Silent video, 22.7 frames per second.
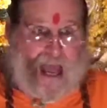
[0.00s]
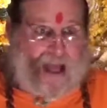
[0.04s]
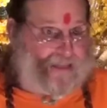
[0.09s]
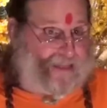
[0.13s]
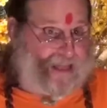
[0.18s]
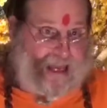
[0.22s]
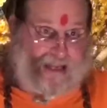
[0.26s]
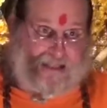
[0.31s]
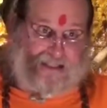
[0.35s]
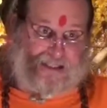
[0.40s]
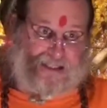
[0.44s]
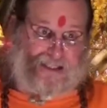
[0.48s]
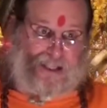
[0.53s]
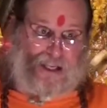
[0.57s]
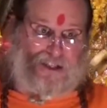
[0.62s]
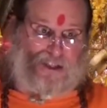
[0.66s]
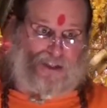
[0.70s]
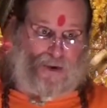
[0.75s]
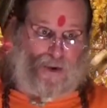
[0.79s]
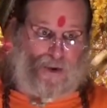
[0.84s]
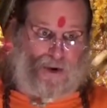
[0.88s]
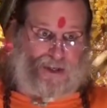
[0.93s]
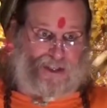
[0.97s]
That's the
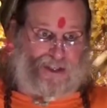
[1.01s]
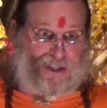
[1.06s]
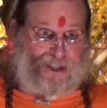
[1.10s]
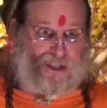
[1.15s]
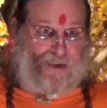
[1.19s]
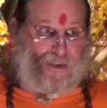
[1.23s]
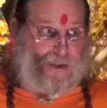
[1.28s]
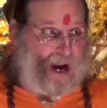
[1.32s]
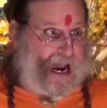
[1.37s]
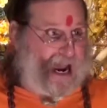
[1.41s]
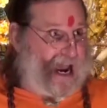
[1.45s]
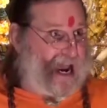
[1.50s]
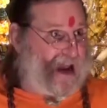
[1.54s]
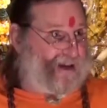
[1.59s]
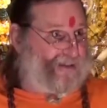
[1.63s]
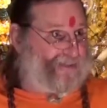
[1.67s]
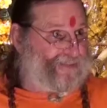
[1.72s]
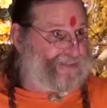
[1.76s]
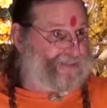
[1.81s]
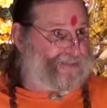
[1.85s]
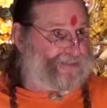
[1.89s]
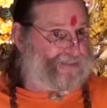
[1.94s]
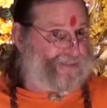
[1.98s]
choice you
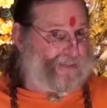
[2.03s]
have.